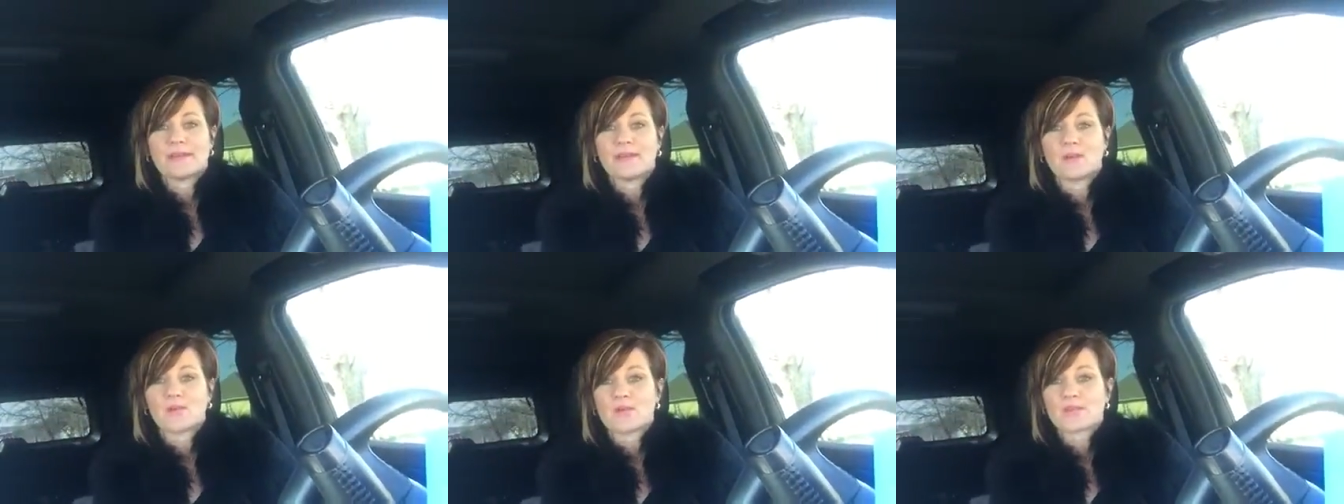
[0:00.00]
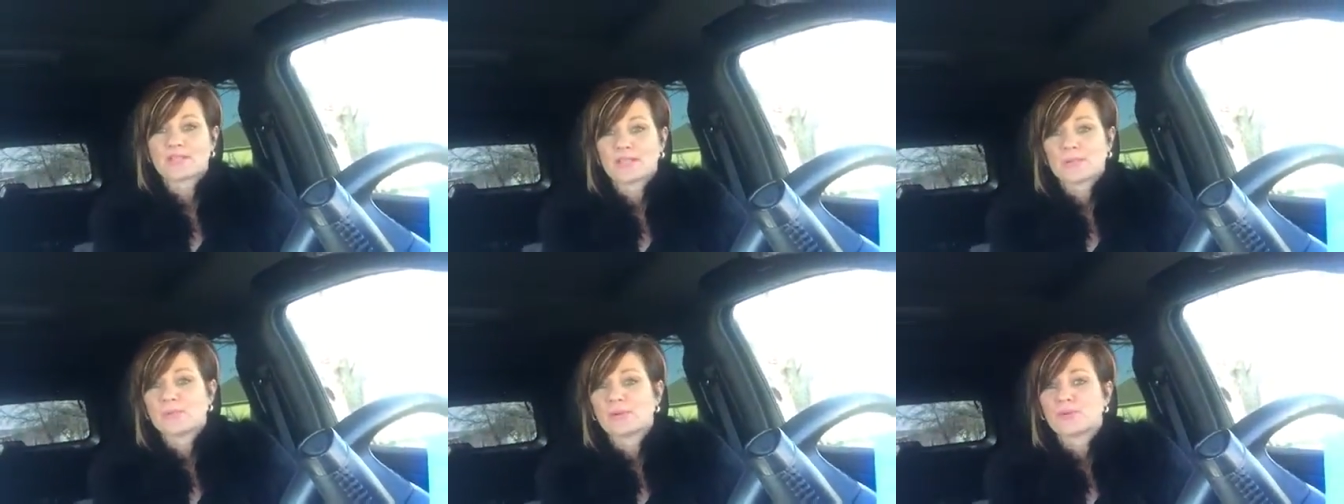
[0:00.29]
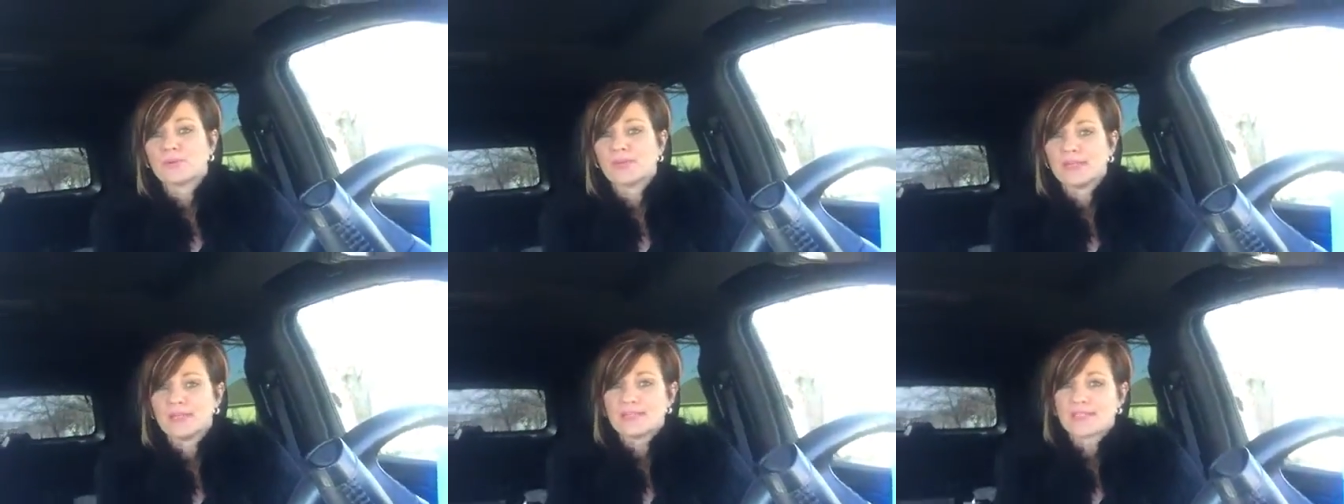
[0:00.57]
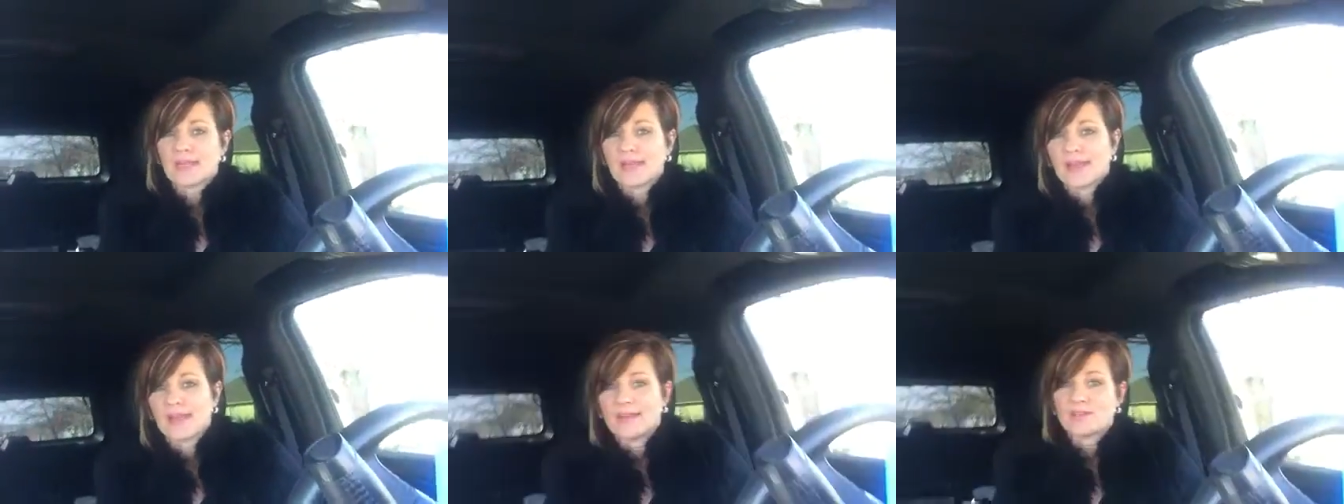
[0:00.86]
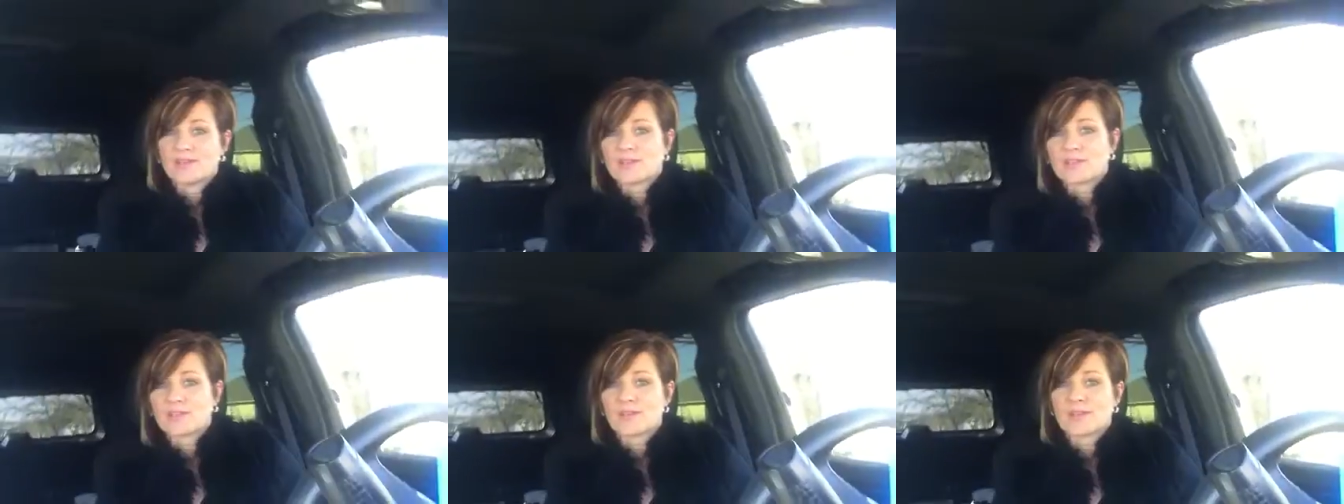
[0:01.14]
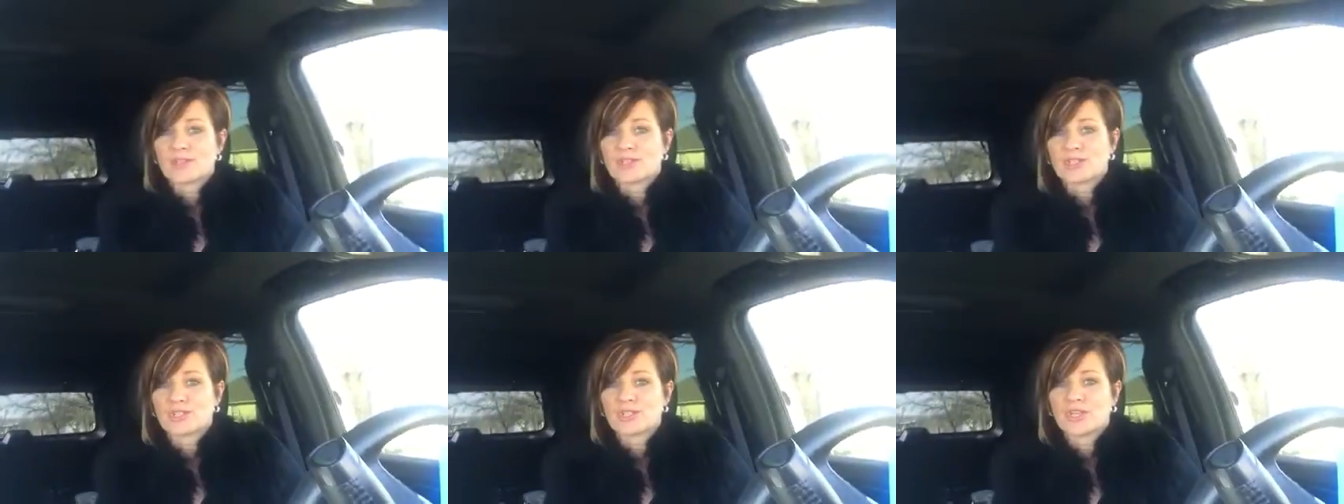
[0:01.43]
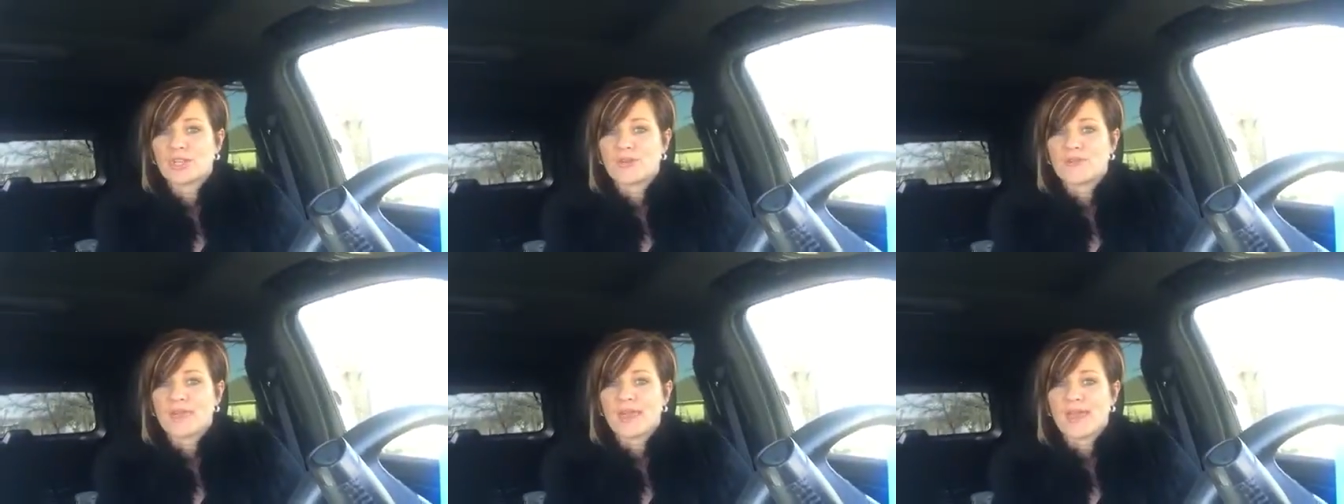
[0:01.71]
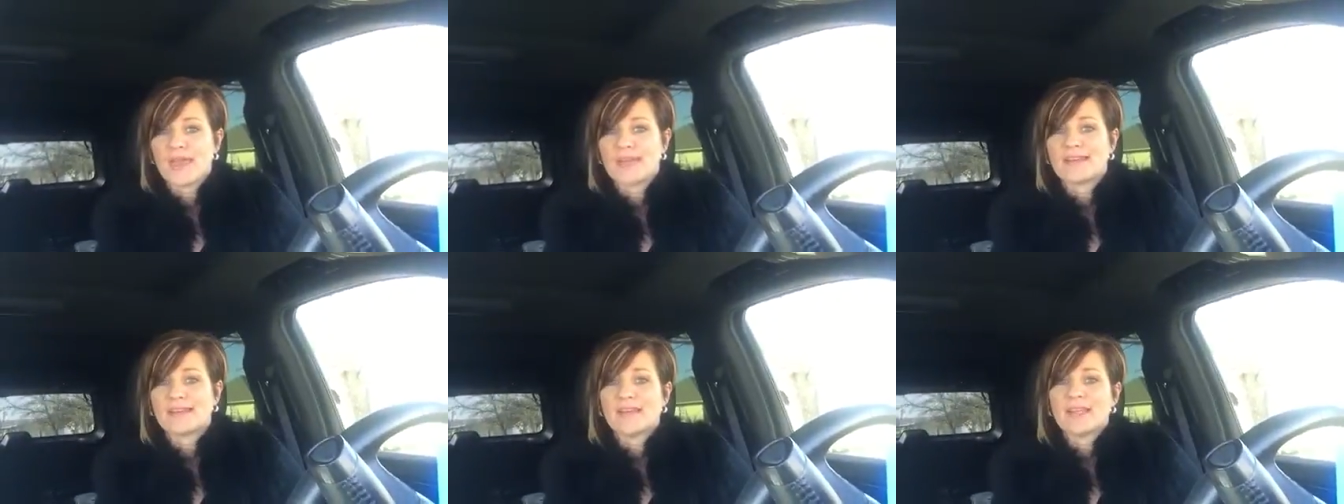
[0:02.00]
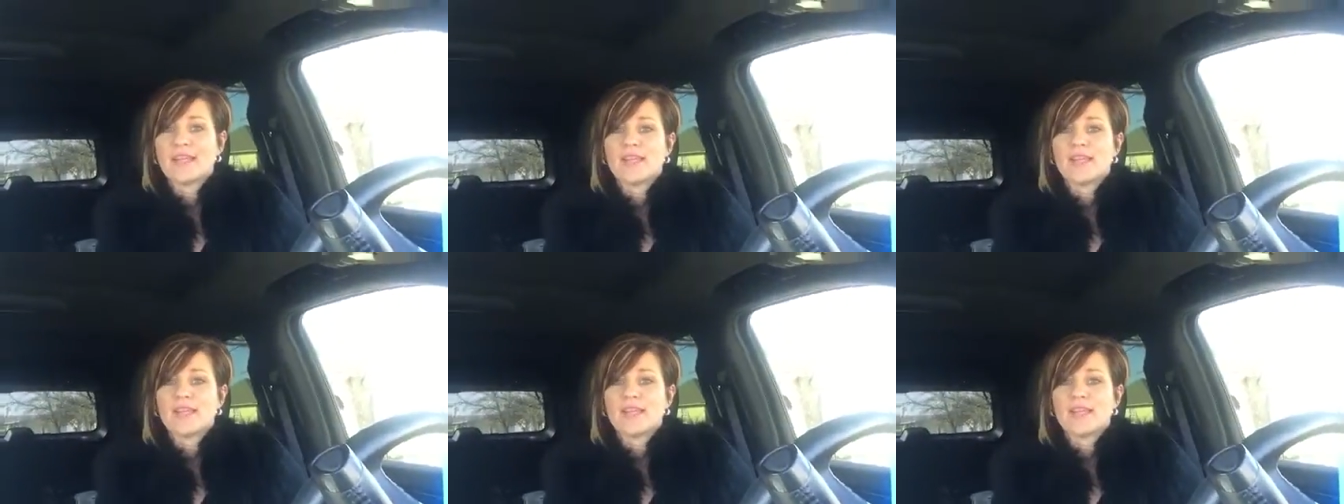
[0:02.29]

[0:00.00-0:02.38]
And of course, I'm a real estate agent, so I should know that.